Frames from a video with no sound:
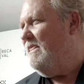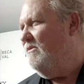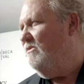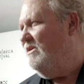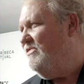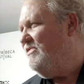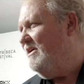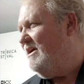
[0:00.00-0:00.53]

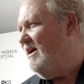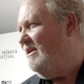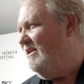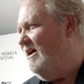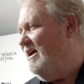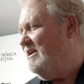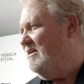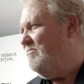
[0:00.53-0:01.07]
One thing I
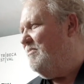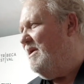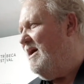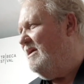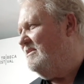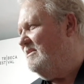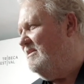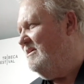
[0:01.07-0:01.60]
like
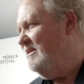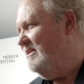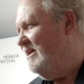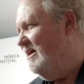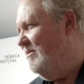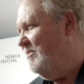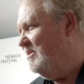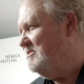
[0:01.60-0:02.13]
about
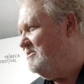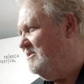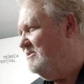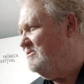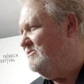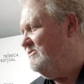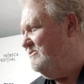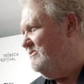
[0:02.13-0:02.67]
economics
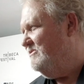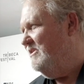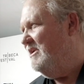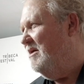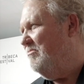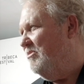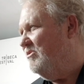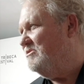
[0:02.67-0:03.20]
is the
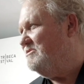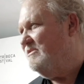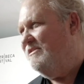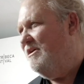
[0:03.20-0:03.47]
numbers. The